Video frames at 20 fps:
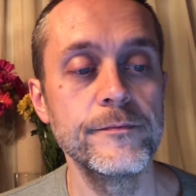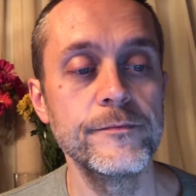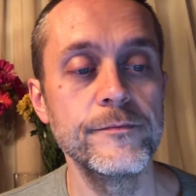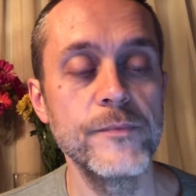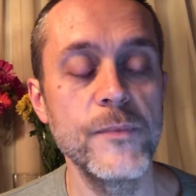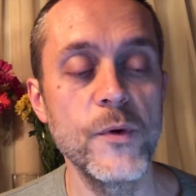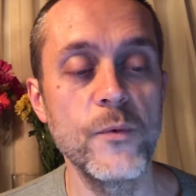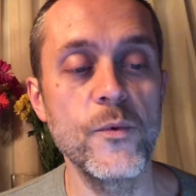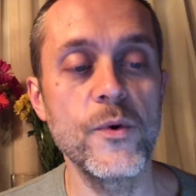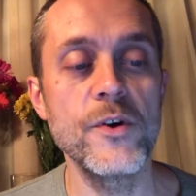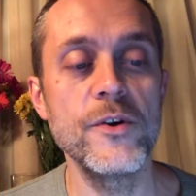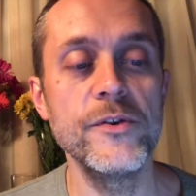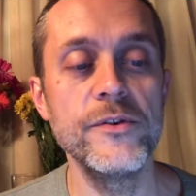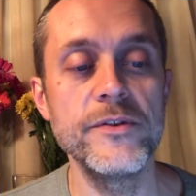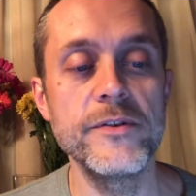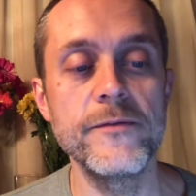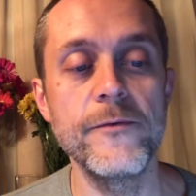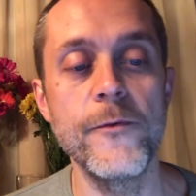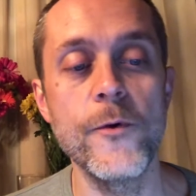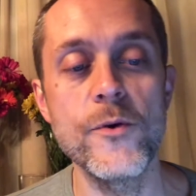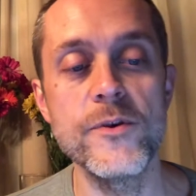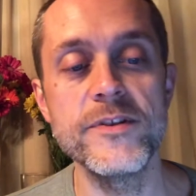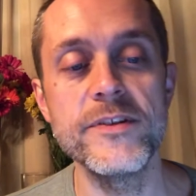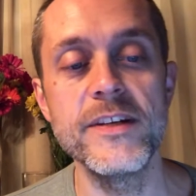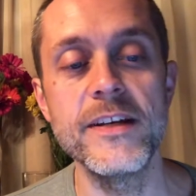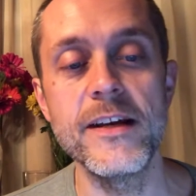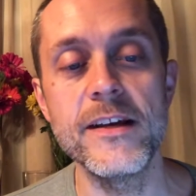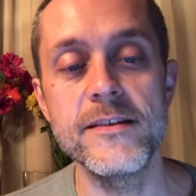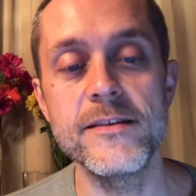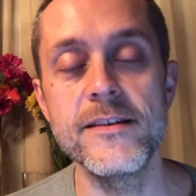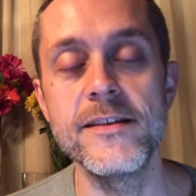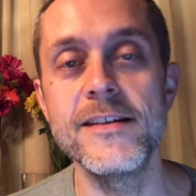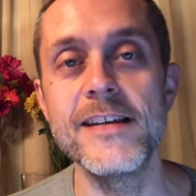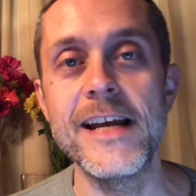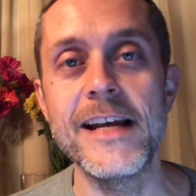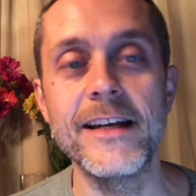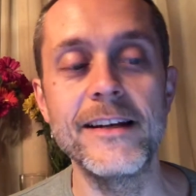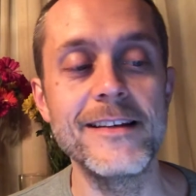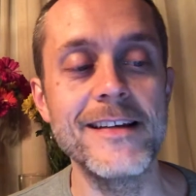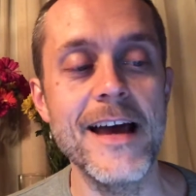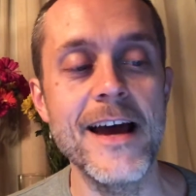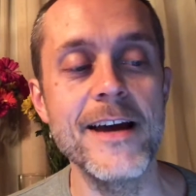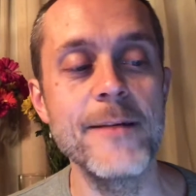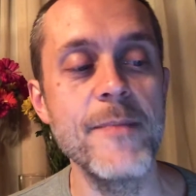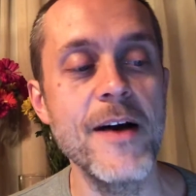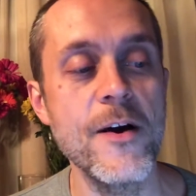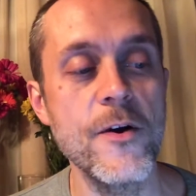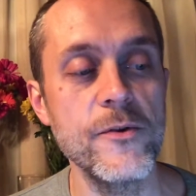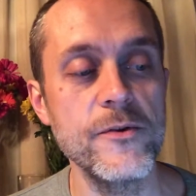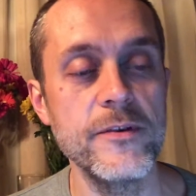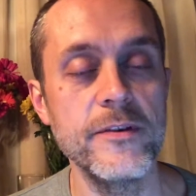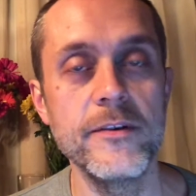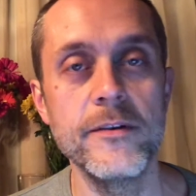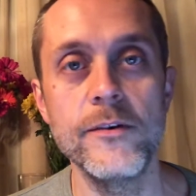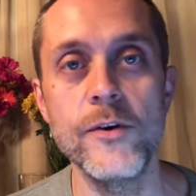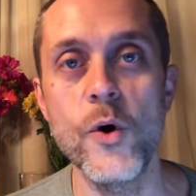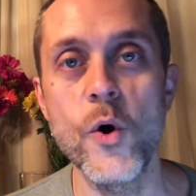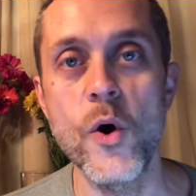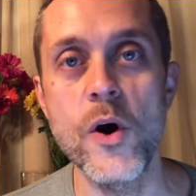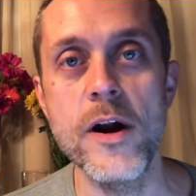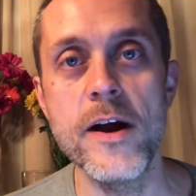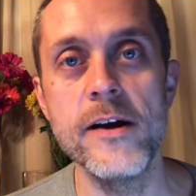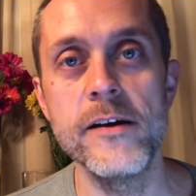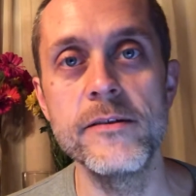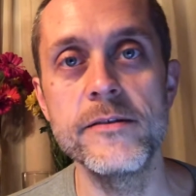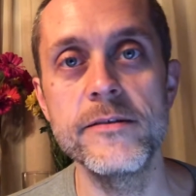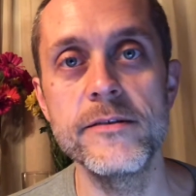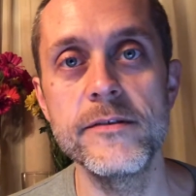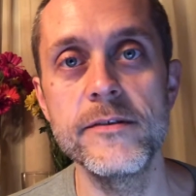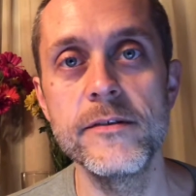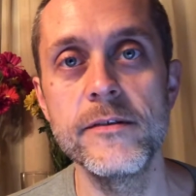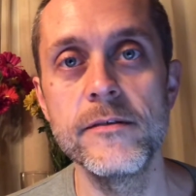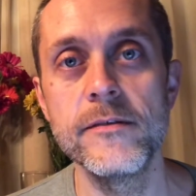The world is forcing us to take a time out, or else